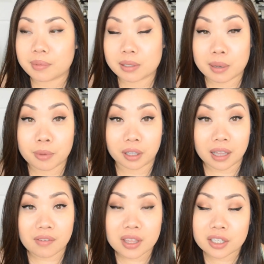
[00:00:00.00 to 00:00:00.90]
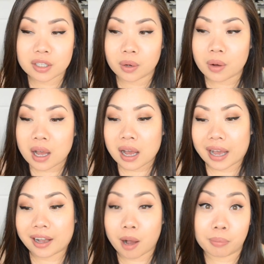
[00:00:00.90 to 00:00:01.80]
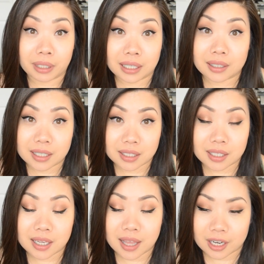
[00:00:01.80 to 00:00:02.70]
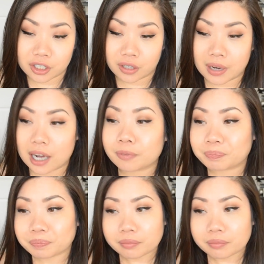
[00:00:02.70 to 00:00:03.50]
September eleventh, so I got Blake addicted to that show now.